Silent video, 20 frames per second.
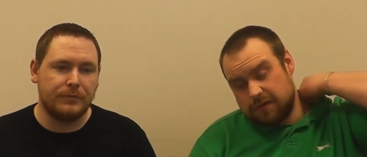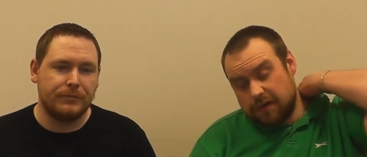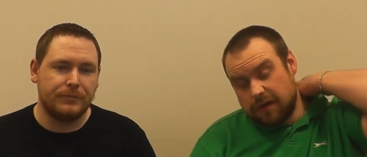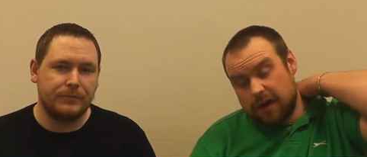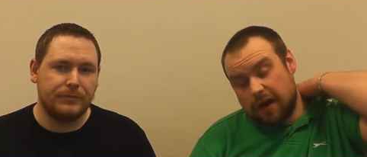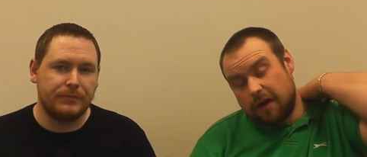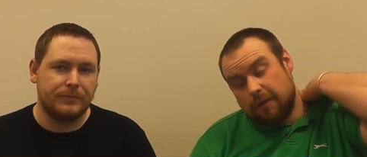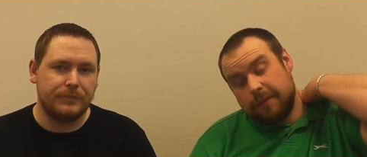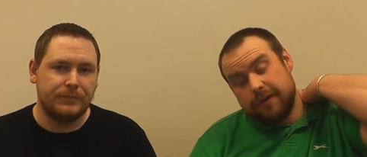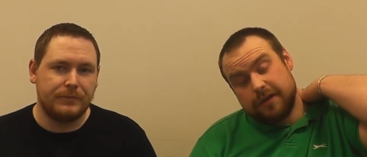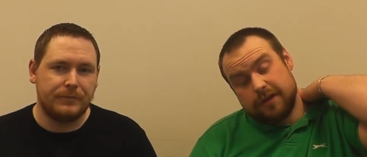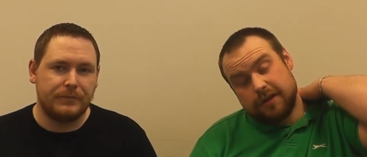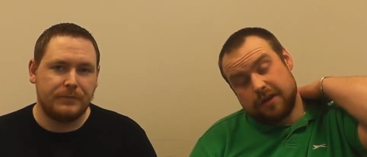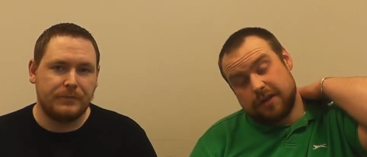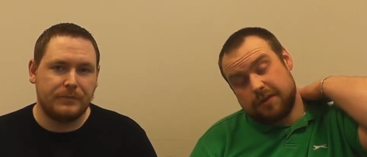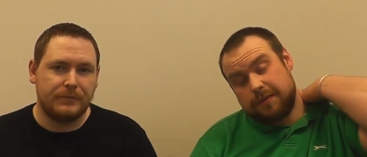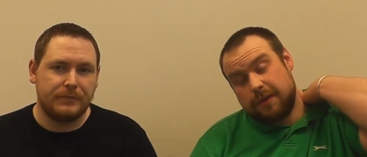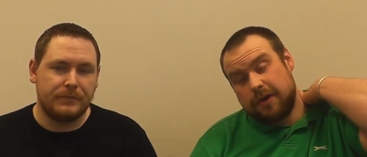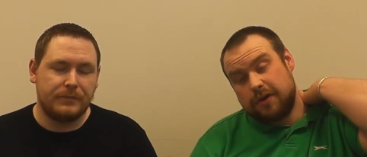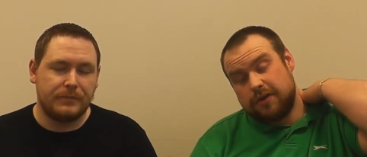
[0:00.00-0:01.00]
Speaker 1: Yeah, I mean, yeah,
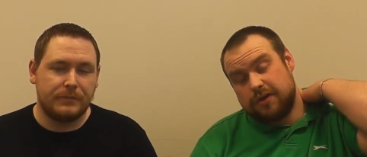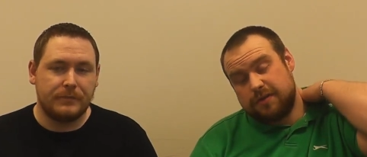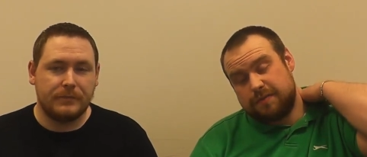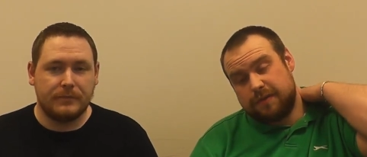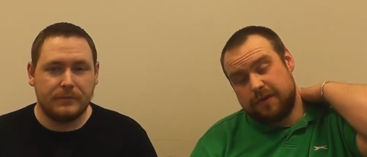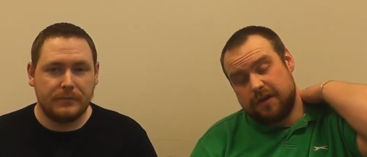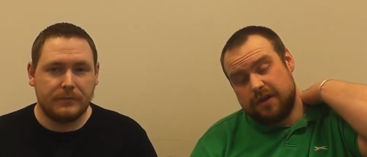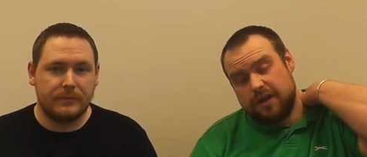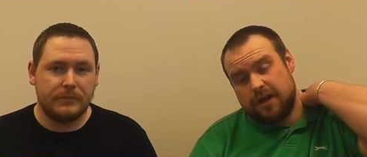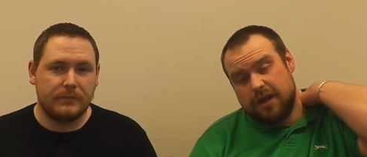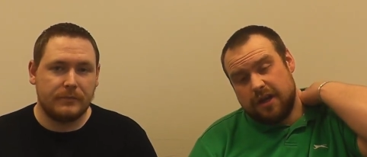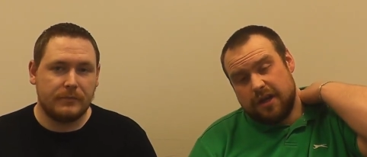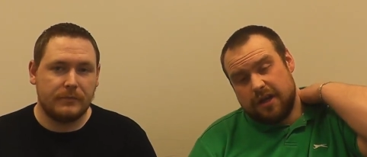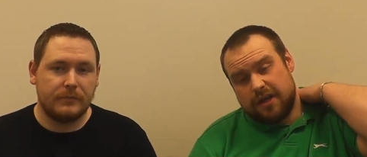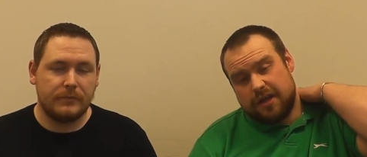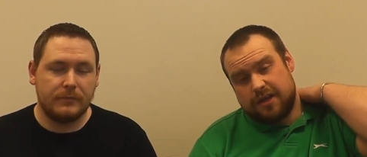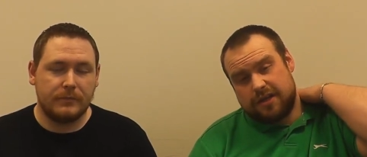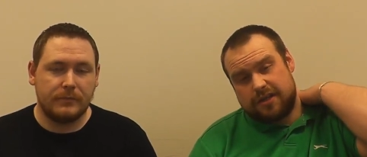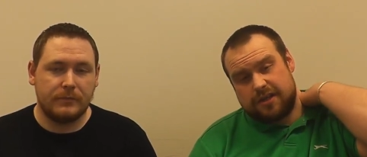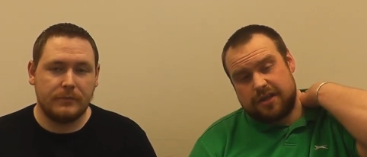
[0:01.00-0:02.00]
I suppose, but
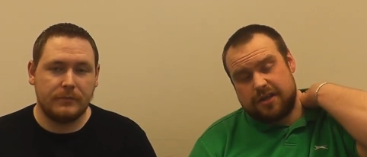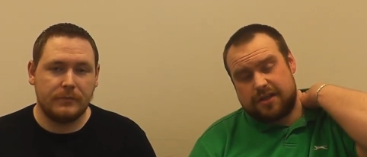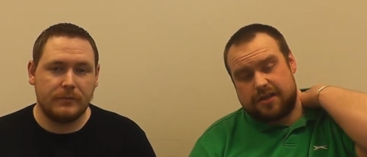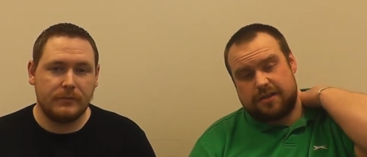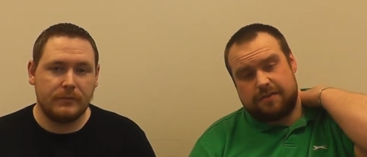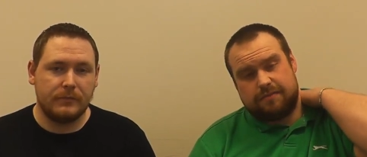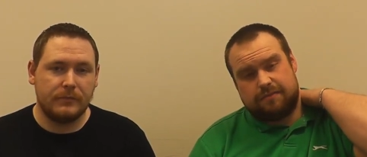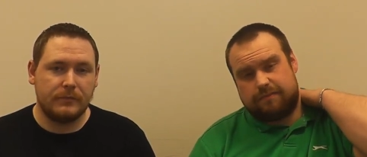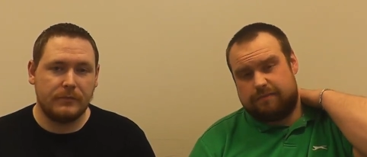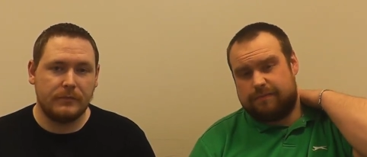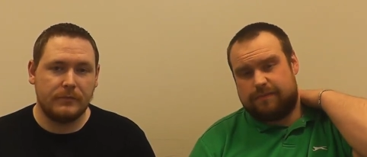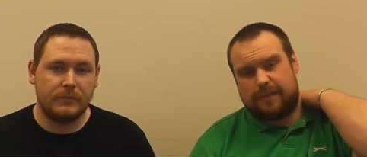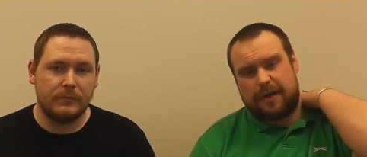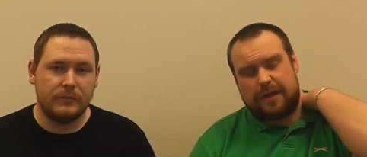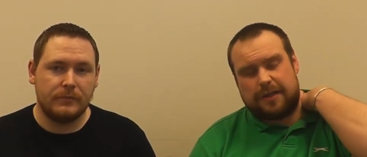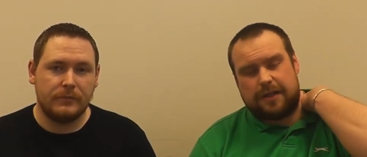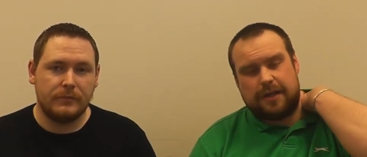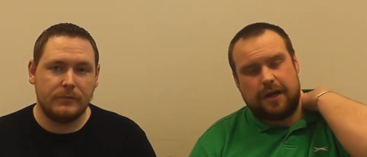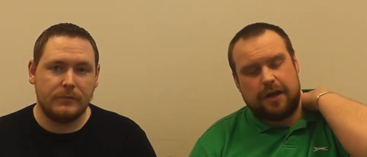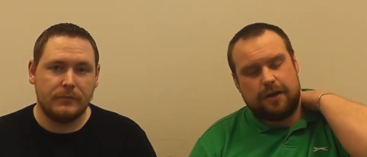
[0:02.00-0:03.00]
it's just
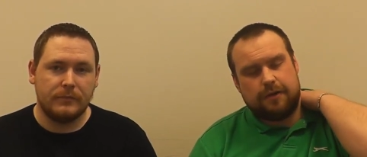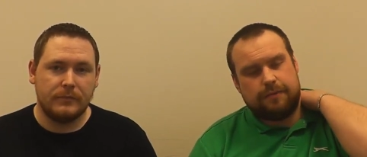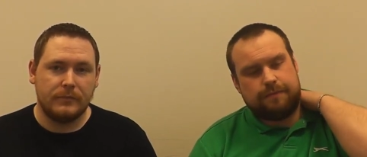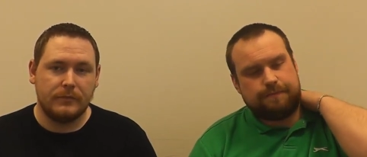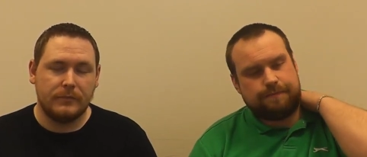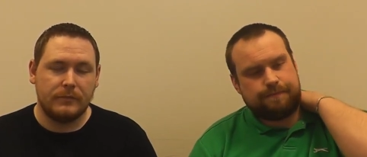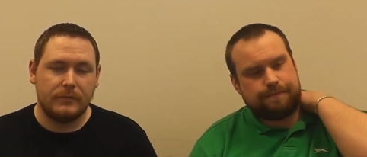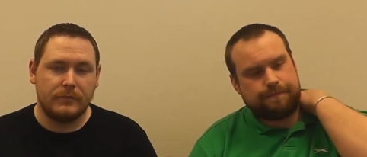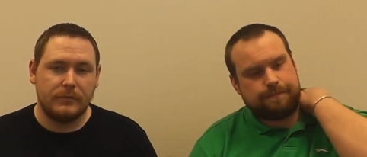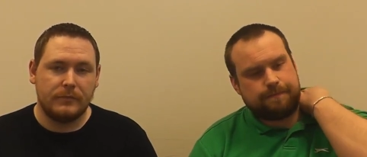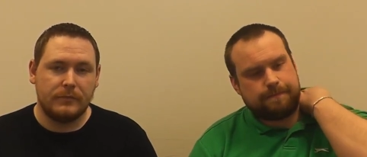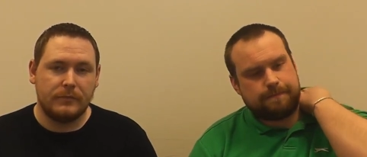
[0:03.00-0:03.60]
I don't know.